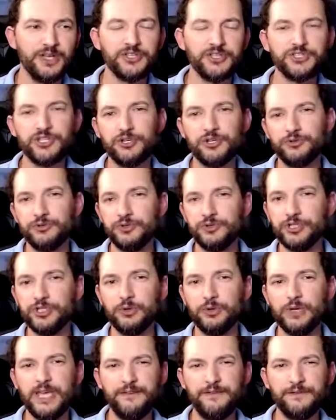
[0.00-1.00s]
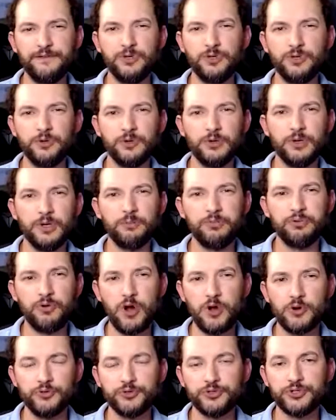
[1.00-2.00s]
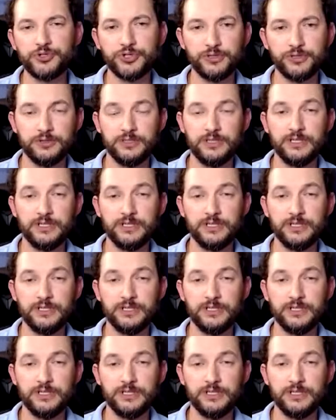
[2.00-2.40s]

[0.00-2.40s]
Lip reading: So, if your approach,